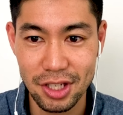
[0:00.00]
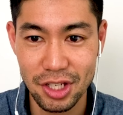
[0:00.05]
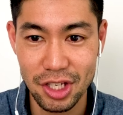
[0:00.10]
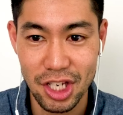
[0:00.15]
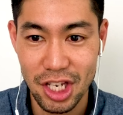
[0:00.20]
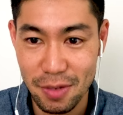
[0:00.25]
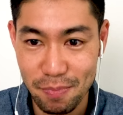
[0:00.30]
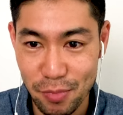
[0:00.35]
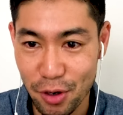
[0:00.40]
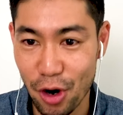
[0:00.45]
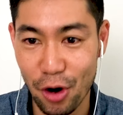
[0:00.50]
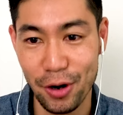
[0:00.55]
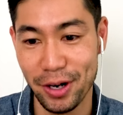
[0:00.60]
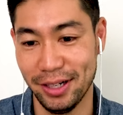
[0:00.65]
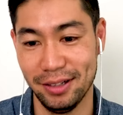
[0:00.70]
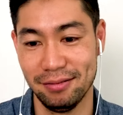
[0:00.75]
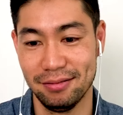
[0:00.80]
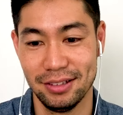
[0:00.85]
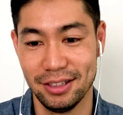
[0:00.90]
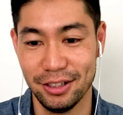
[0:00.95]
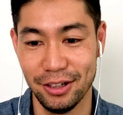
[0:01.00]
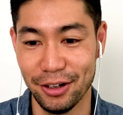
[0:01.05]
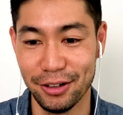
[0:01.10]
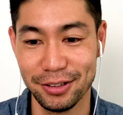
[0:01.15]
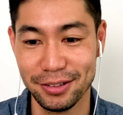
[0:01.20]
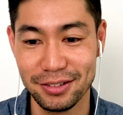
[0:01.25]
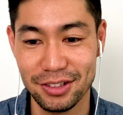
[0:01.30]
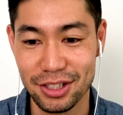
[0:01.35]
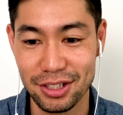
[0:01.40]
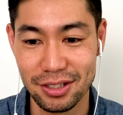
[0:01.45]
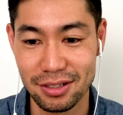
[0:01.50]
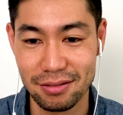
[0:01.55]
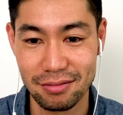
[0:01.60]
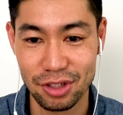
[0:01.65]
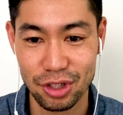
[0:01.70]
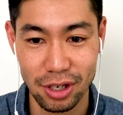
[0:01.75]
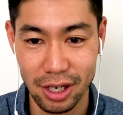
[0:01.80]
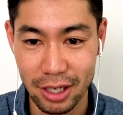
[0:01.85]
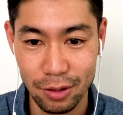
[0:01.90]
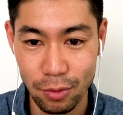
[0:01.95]
keep going, you know, just
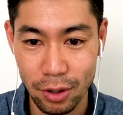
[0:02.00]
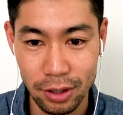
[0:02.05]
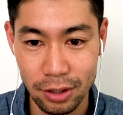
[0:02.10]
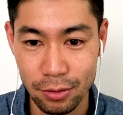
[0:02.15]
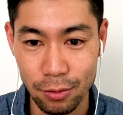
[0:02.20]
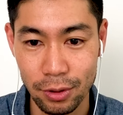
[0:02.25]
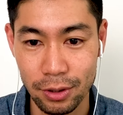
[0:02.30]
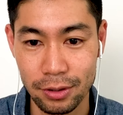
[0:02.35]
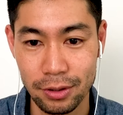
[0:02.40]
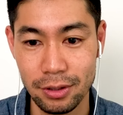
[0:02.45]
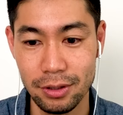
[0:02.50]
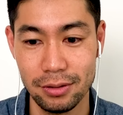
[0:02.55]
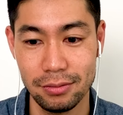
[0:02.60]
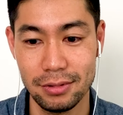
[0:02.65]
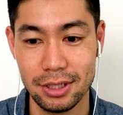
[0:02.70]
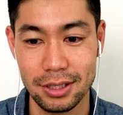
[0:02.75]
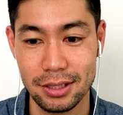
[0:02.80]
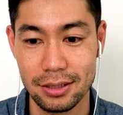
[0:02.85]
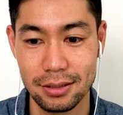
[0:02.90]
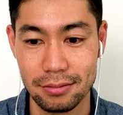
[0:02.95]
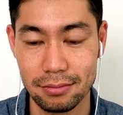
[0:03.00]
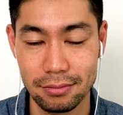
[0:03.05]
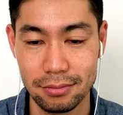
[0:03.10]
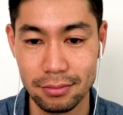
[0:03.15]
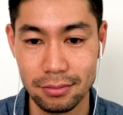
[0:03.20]
try what you want to do, just